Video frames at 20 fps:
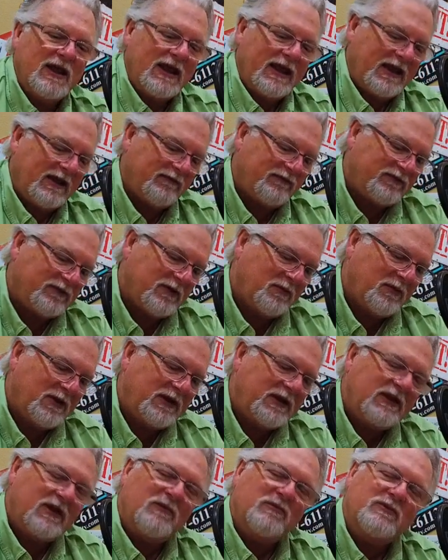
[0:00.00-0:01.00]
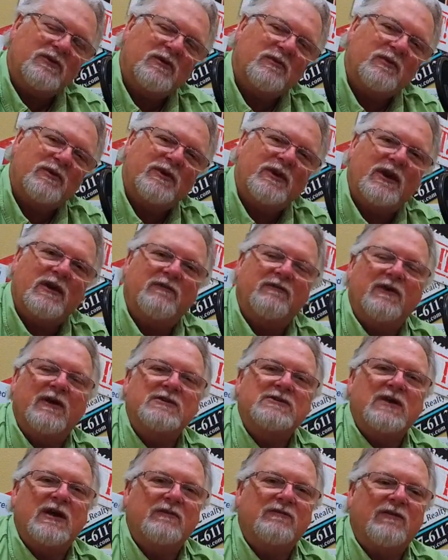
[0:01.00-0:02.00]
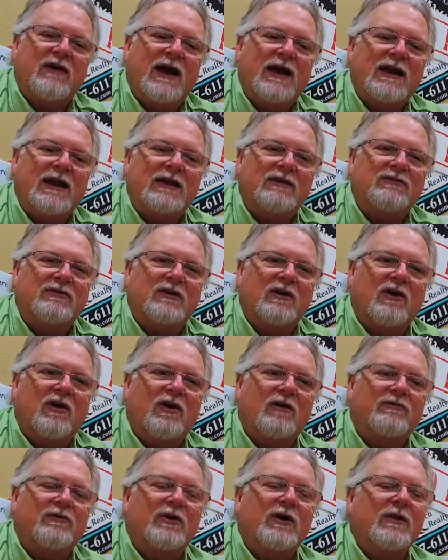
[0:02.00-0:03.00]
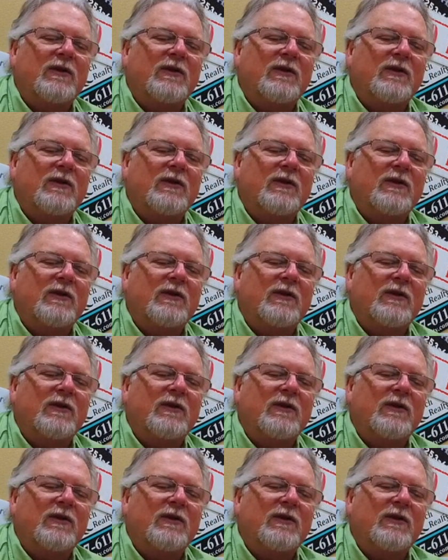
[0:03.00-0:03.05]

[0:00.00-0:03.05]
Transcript: If somebody comes in with an FHA financing an offer,